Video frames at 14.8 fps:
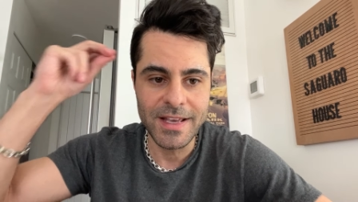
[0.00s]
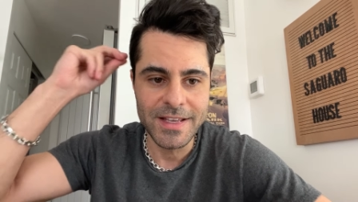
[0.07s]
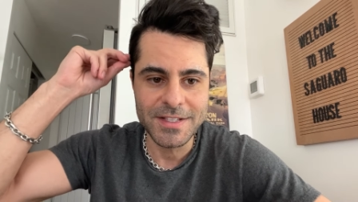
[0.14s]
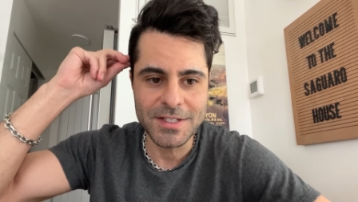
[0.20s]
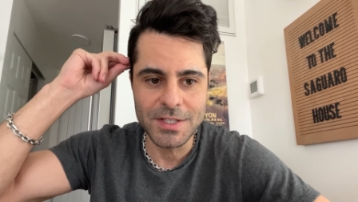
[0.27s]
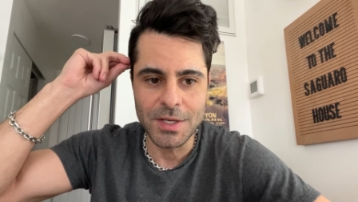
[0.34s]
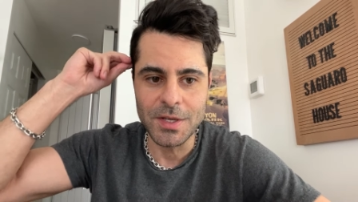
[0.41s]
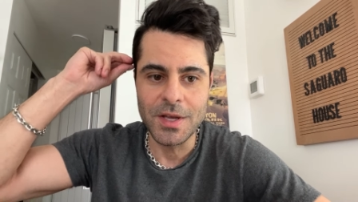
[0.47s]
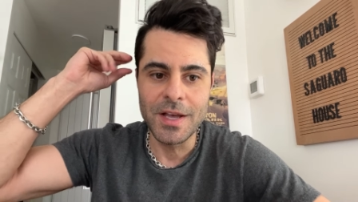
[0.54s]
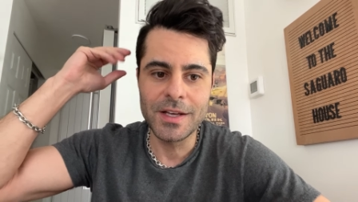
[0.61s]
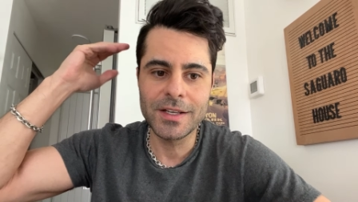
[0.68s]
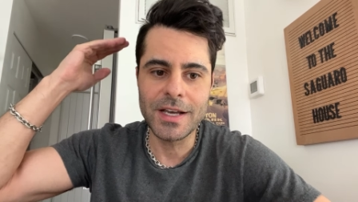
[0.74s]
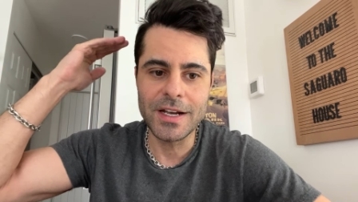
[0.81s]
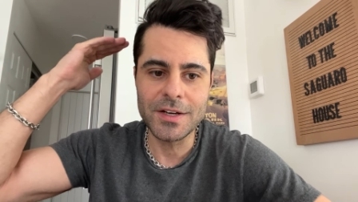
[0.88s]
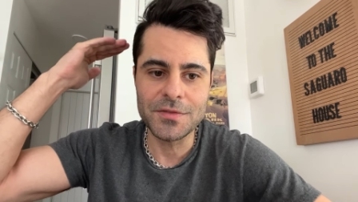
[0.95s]
is to
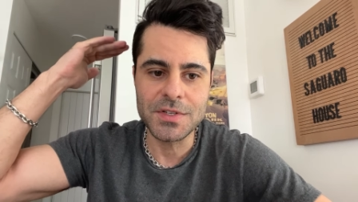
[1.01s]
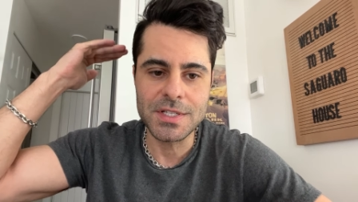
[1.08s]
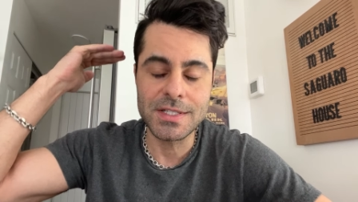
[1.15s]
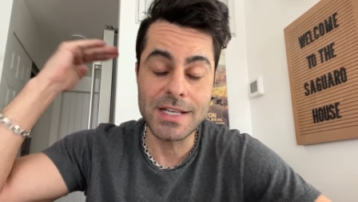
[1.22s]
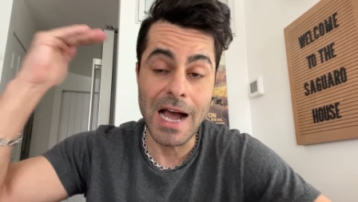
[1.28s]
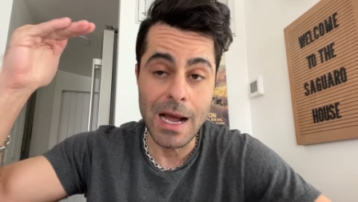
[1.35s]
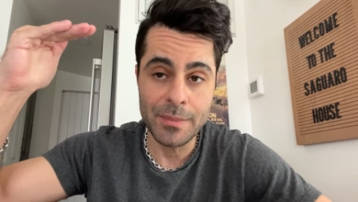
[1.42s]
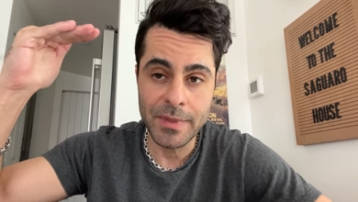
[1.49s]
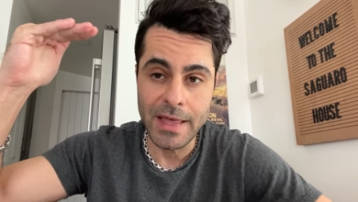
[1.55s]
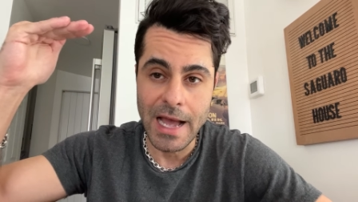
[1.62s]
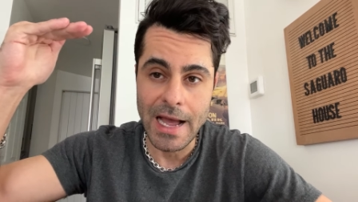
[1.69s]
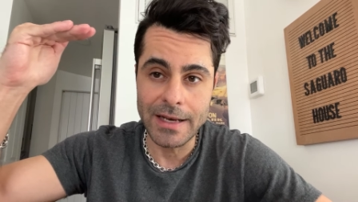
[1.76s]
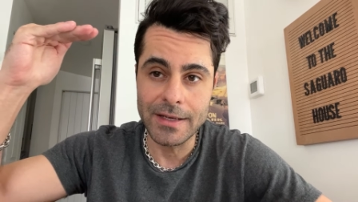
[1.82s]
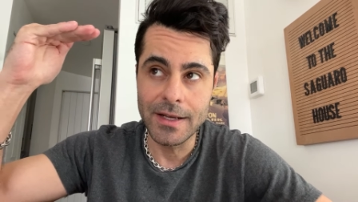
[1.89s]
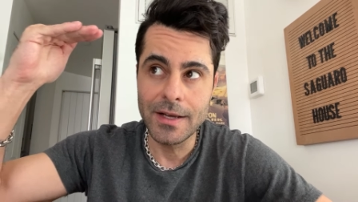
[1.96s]
kind of stop
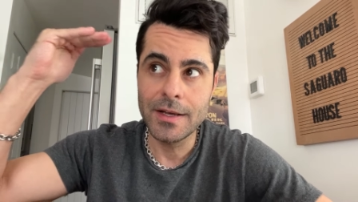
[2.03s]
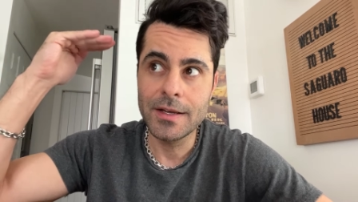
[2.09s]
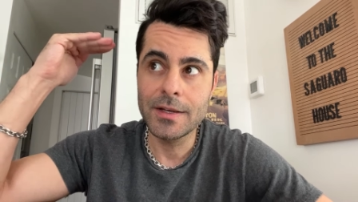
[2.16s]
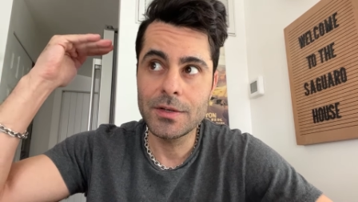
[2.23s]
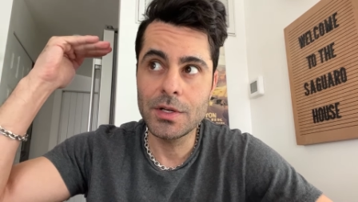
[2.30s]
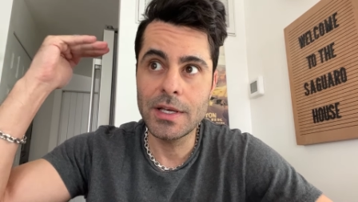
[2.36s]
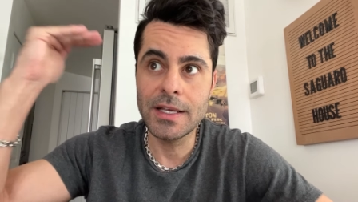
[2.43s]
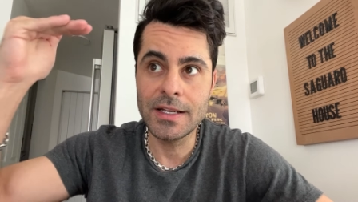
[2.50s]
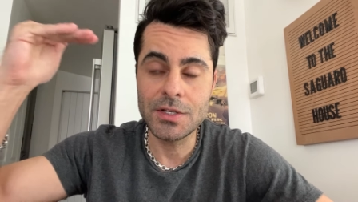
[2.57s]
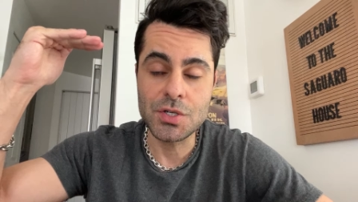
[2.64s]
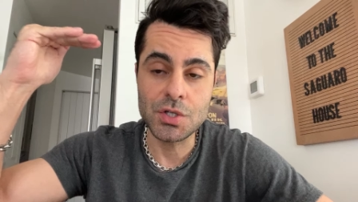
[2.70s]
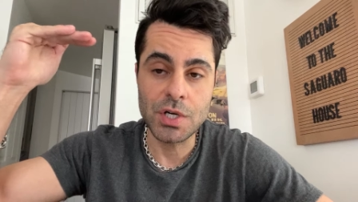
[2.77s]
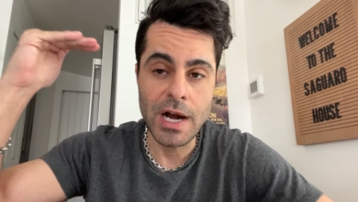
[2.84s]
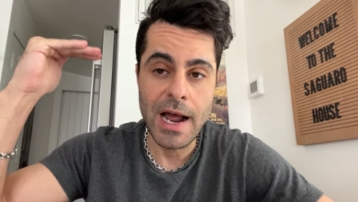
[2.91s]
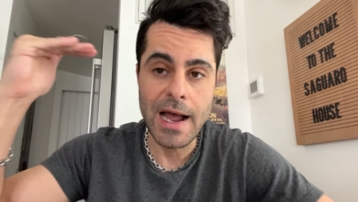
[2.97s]
that in its
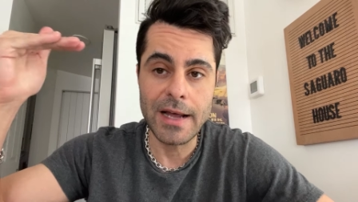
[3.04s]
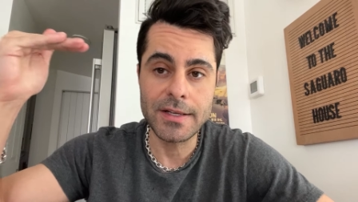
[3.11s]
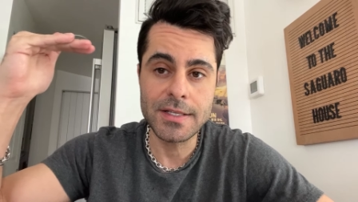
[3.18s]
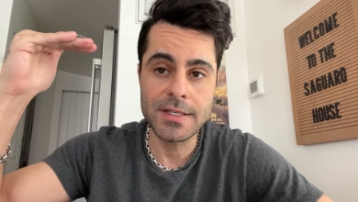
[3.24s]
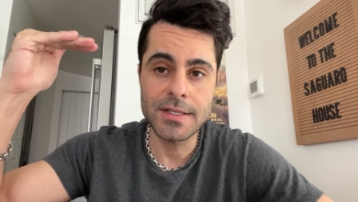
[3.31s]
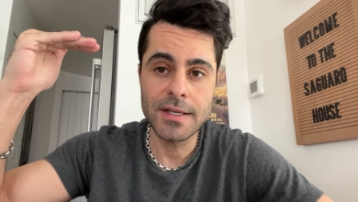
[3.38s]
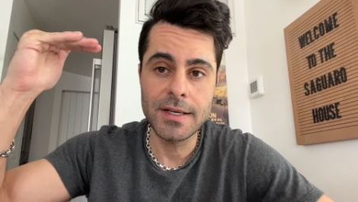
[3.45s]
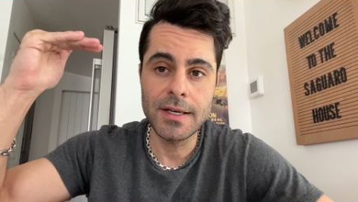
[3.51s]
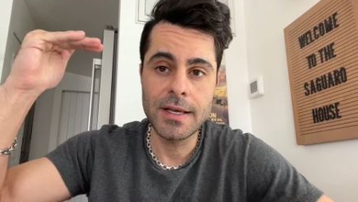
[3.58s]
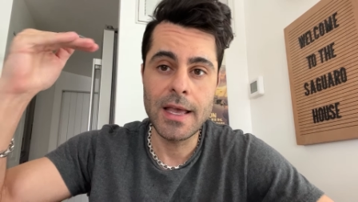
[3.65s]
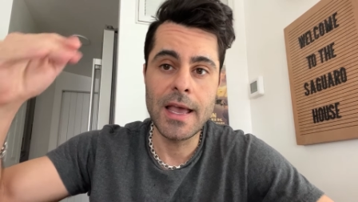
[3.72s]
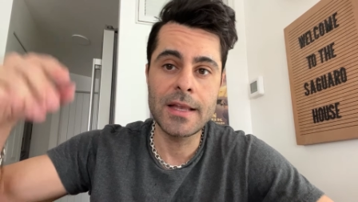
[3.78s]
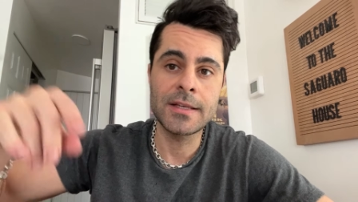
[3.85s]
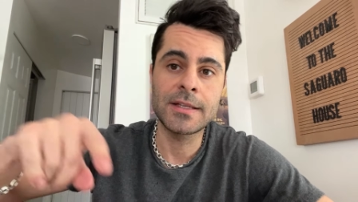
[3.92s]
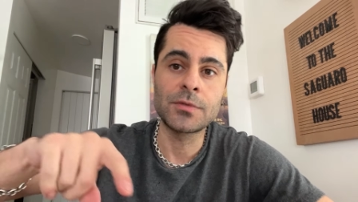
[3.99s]
tracks
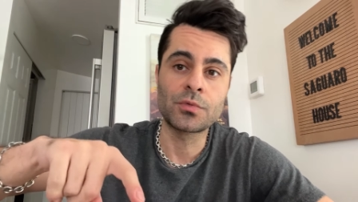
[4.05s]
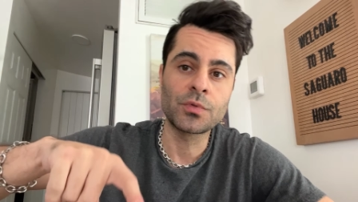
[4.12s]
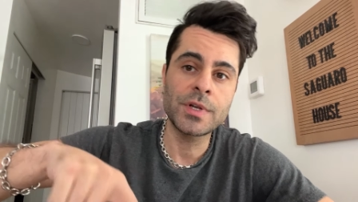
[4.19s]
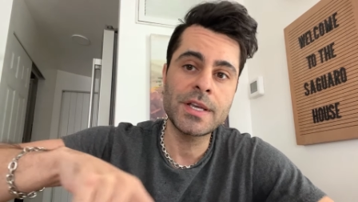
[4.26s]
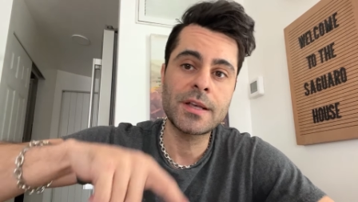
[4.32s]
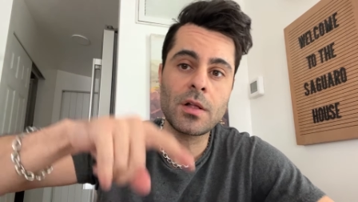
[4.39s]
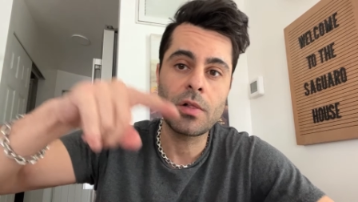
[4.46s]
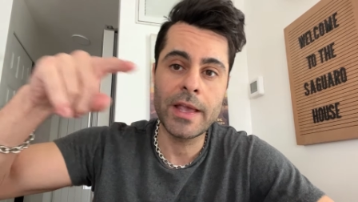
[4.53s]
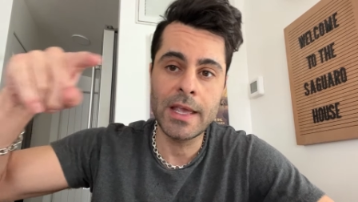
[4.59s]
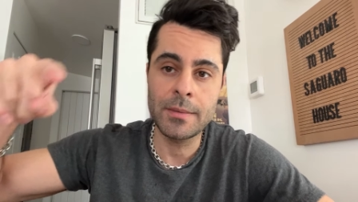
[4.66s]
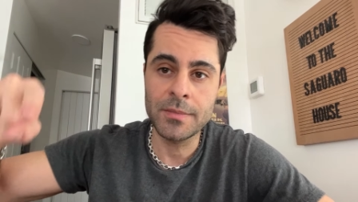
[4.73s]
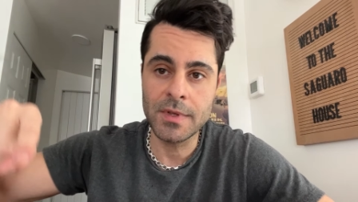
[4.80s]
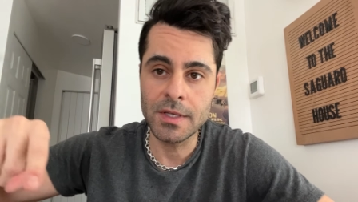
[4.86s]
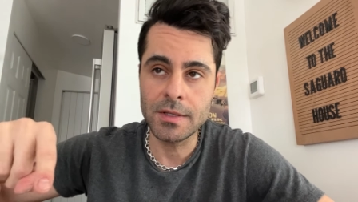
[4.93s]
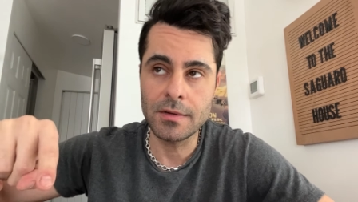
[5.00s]
and
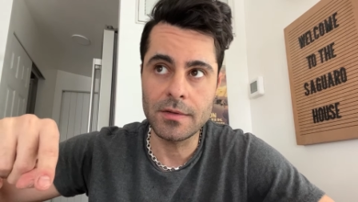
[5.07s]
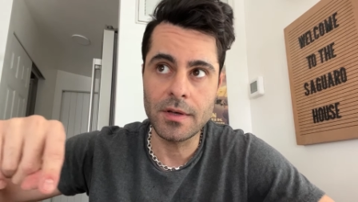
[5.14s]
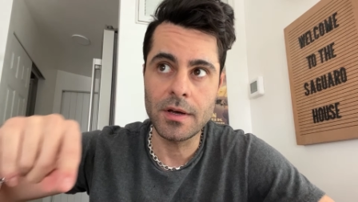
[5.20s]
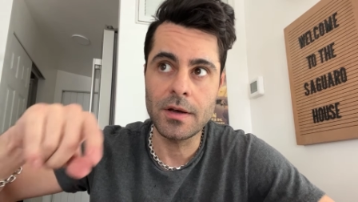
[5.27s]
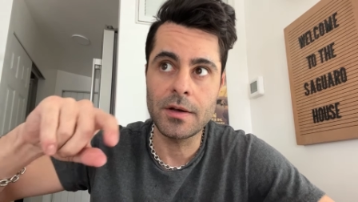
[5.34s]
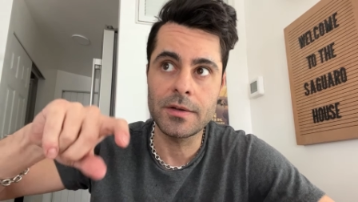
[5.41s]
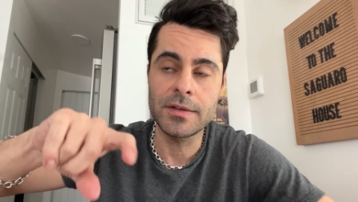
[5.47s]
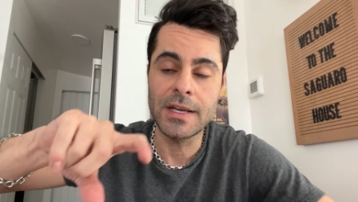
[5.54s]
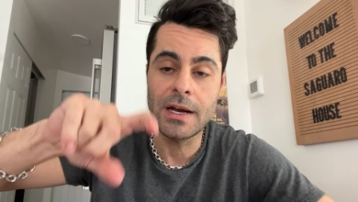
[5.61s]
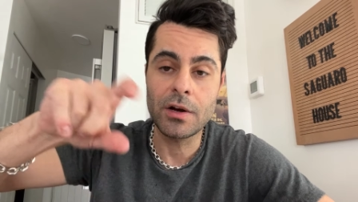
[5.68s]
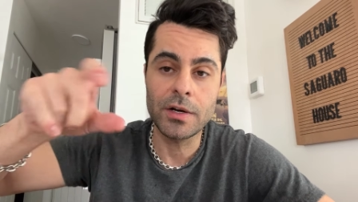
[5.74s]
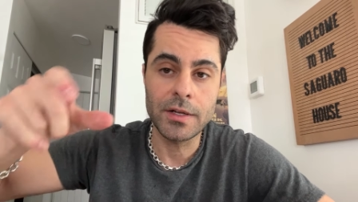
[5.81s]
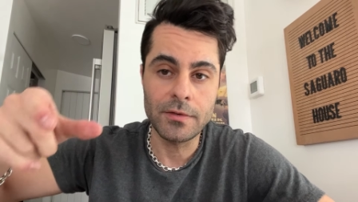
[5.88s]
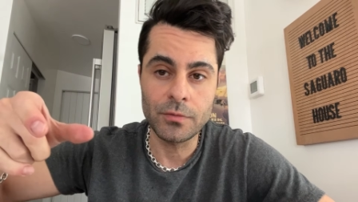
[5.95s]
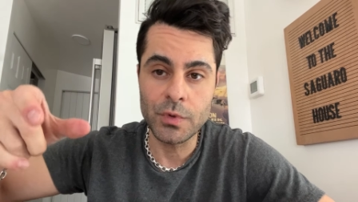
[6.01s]
reclaim the, the
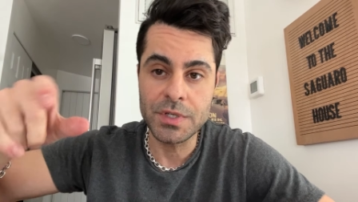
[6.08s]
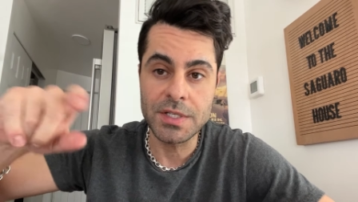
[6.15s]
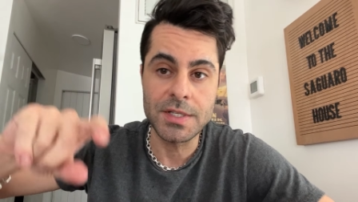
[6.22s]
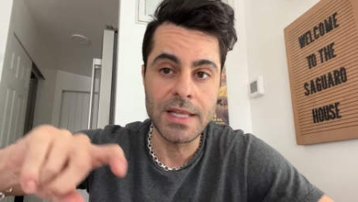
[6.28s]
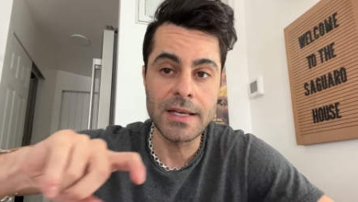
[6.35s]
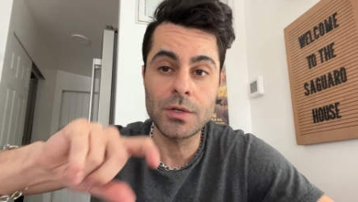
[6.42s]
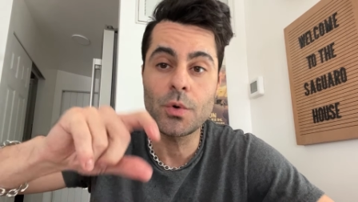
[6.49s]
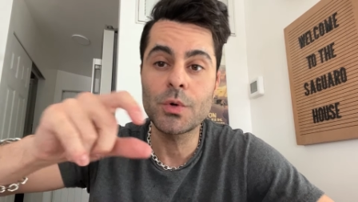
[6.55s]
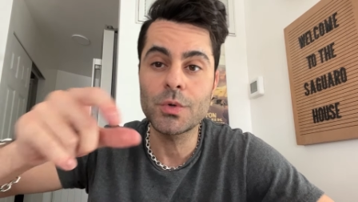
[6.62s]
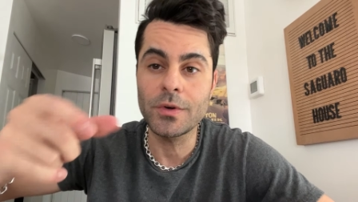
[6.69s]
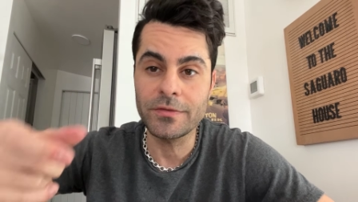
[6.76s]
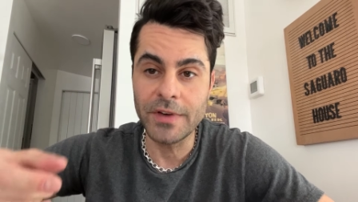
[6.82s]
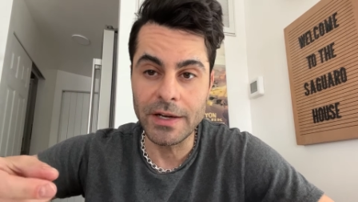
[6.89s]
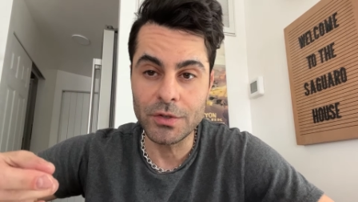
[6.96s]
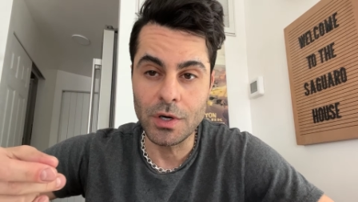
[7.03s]
narrative, which is then going to
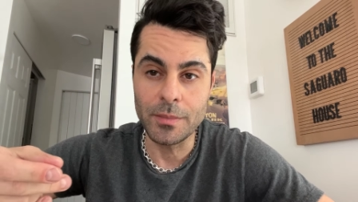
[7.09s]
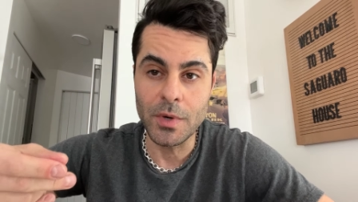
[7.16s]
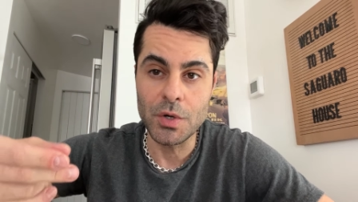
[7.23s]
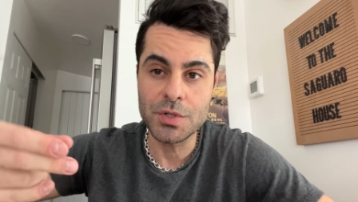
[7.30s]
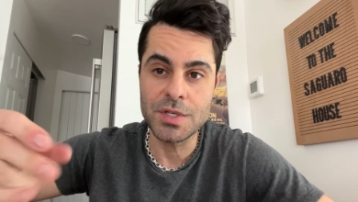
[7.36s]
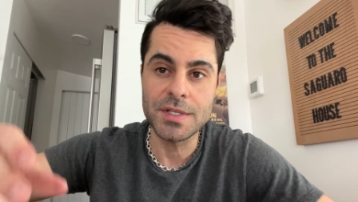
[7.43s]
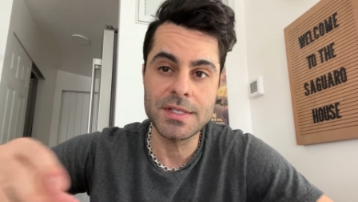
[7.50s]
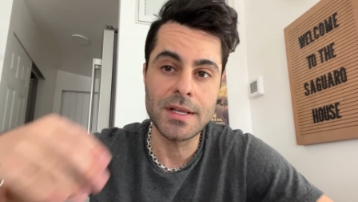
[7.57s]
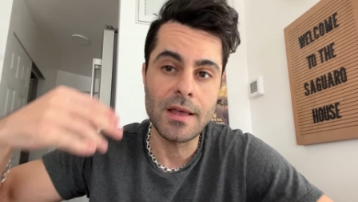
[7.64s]
affect our emotions.